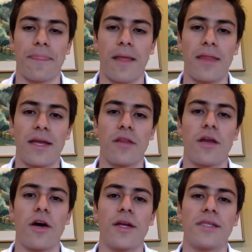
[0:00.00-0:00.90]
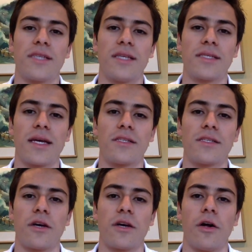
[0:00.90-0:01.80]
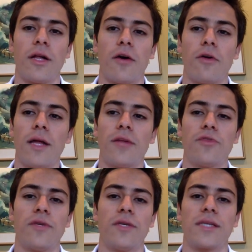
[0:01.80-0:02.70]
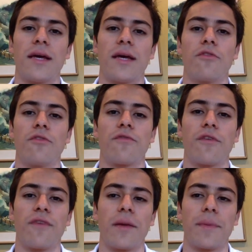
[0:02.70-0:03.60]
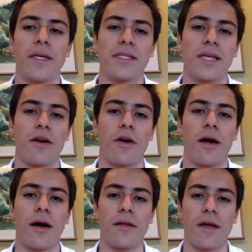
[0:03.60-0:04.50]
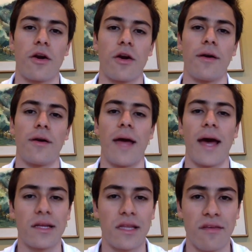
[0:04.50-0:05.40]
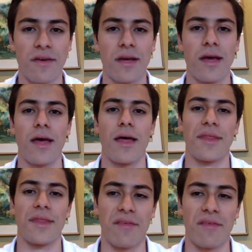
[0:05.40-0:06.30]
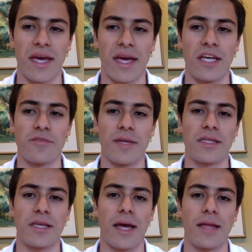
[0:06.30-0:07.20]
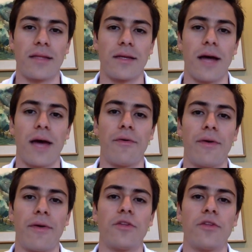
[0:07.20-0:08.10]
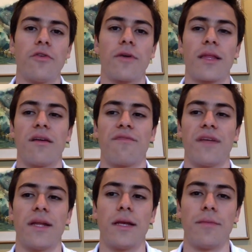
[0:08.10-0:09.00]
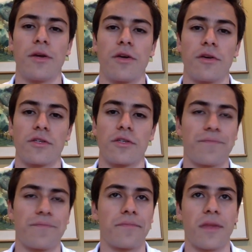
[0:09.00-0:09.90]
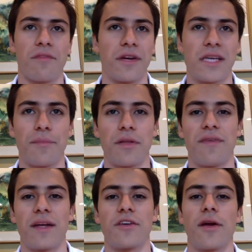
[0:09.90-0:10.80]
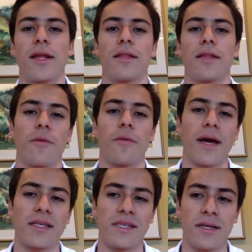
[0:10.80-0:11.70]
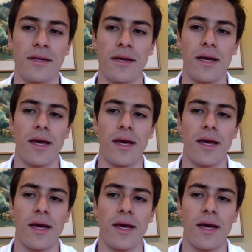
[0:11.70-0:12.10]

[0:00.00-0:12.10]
And then on the audience insights, all I do is I look for fan pages that are active, they have engagement, and I really don't look at the affinity because, for example, if I target a dog magazine,